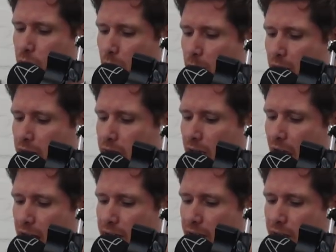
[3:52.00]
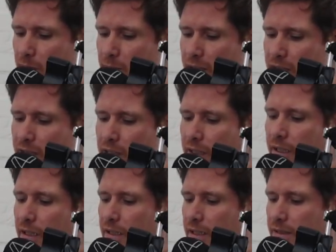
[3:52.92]
about AI? I mean,
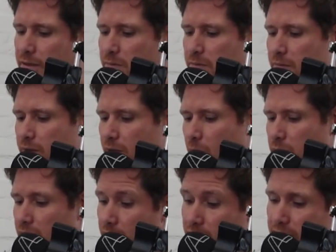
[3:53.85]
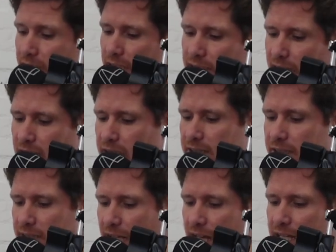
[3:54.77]
there's some opportunities and
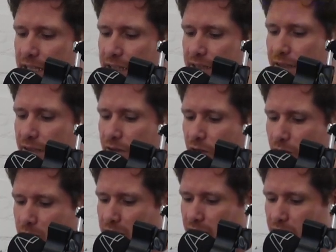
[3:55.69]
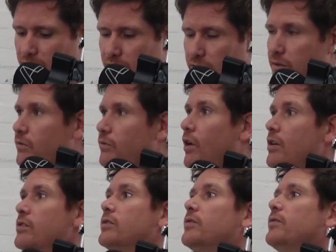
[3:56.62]
challenges there. It's got the potential to
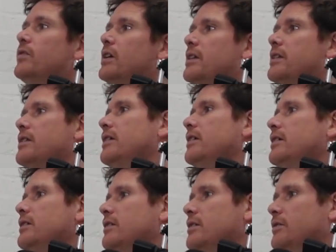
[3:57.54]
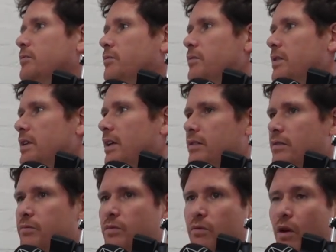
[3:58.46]
erode further
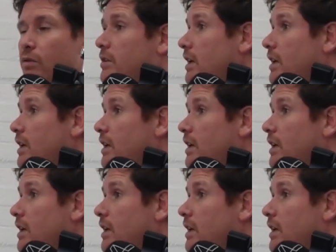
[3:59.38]
the role of the